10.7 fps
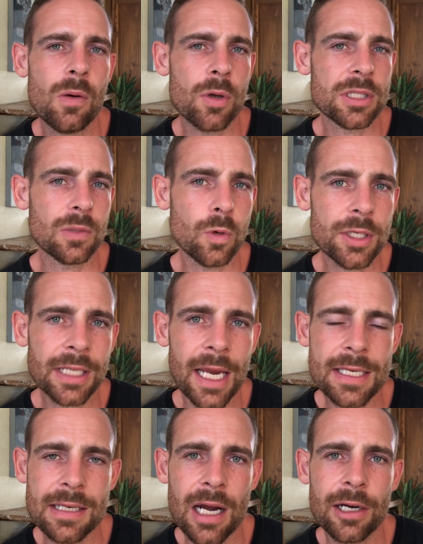What's the worst
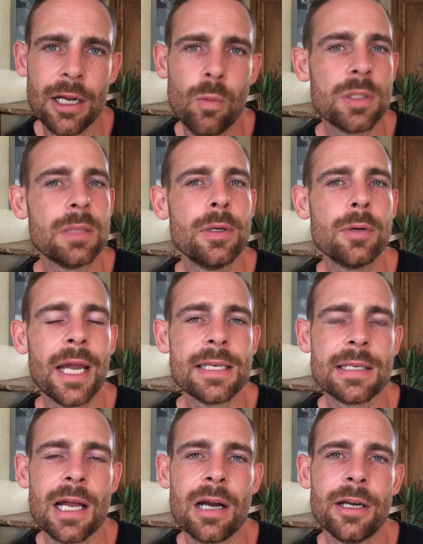case scenario? What's the middle case
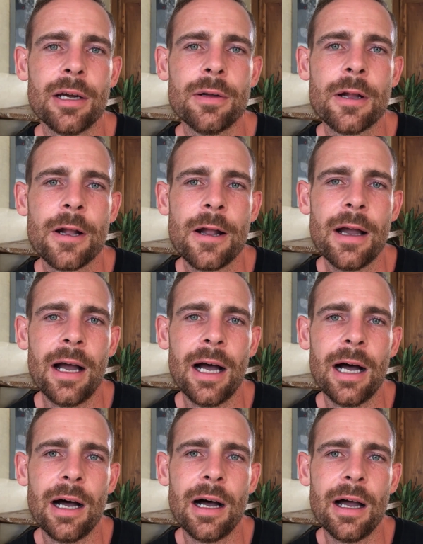scenario?
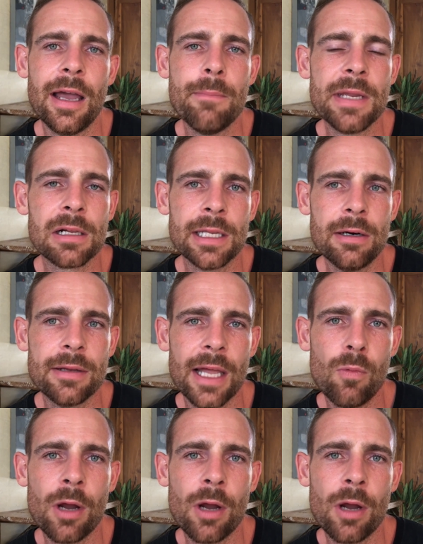And be clear on that.